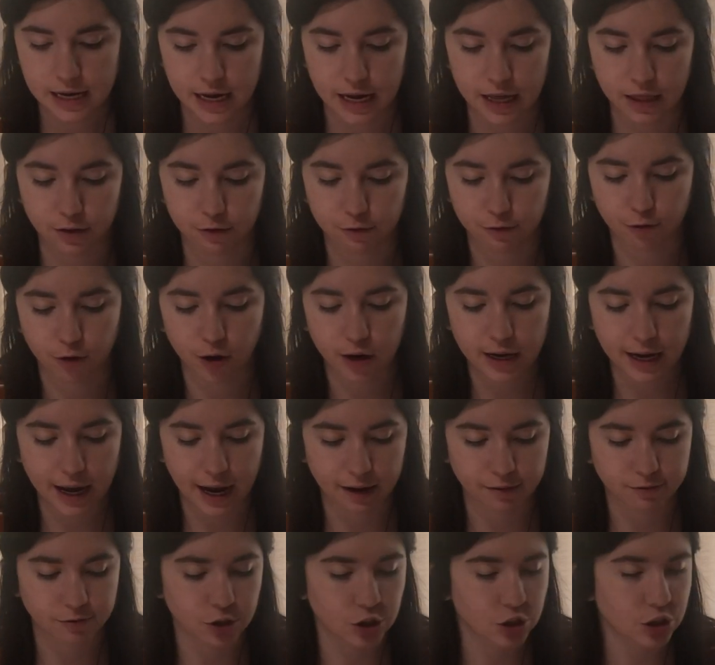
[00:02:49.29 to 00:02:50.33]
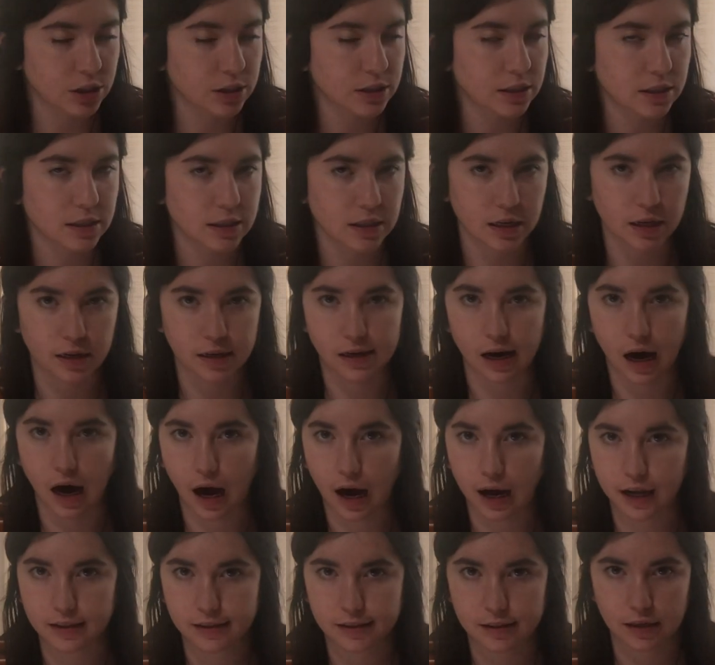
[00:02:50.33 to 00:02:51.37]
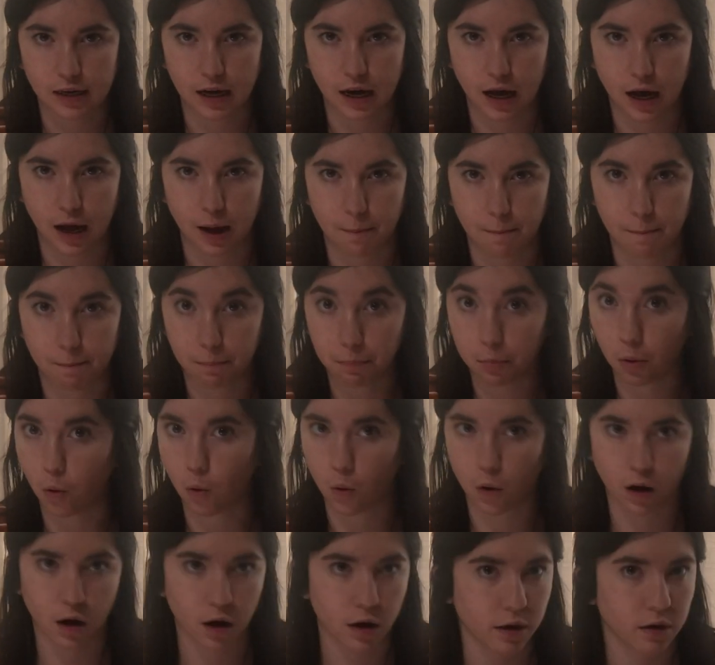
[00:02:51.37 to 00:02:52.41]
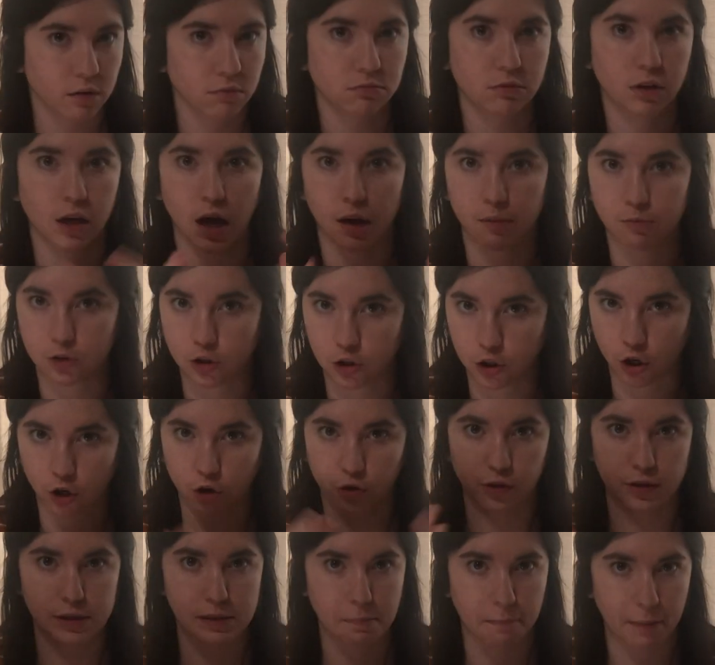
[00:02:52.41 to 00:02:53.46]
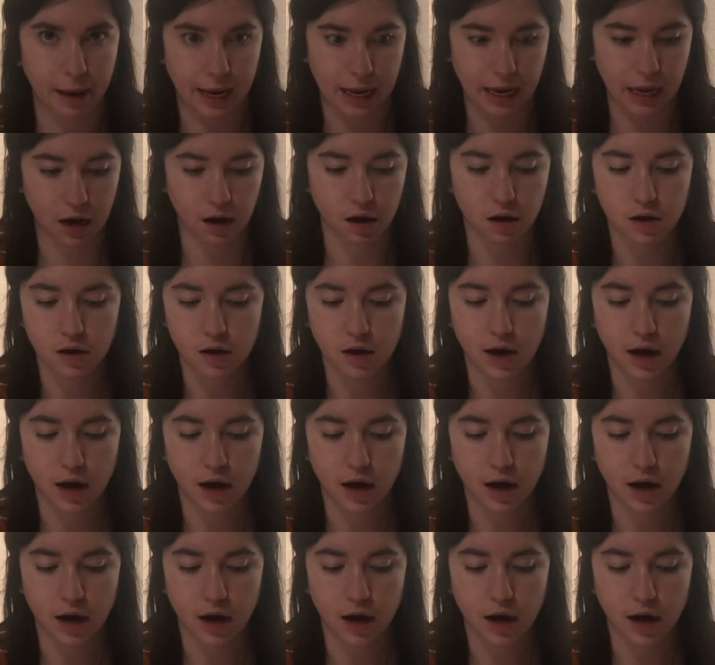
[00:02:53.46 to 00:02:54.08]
In the front half, Jesus is not um, born, come to the earth as a man,